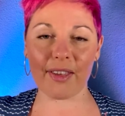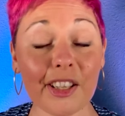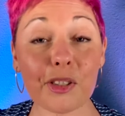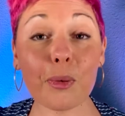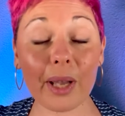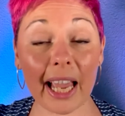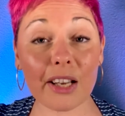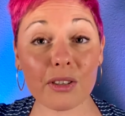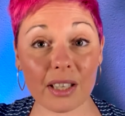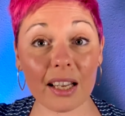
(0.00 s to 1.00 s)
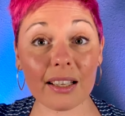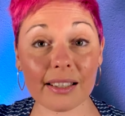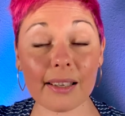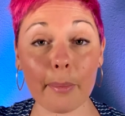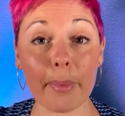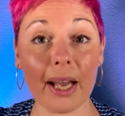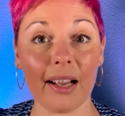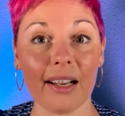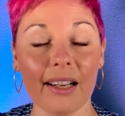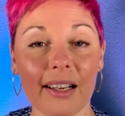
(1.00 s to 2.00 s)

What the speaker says: It's okay to take a step back.